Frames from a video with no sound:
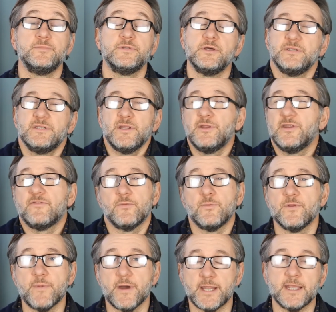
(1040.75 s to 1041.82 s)
So it's no
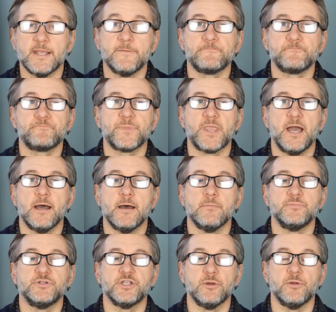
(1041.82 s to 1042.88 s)
different with money.
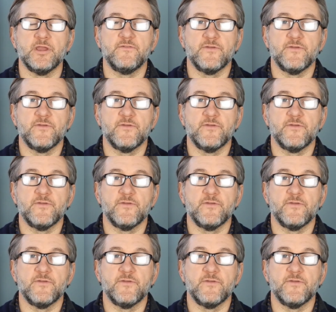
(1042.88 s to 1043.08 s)
So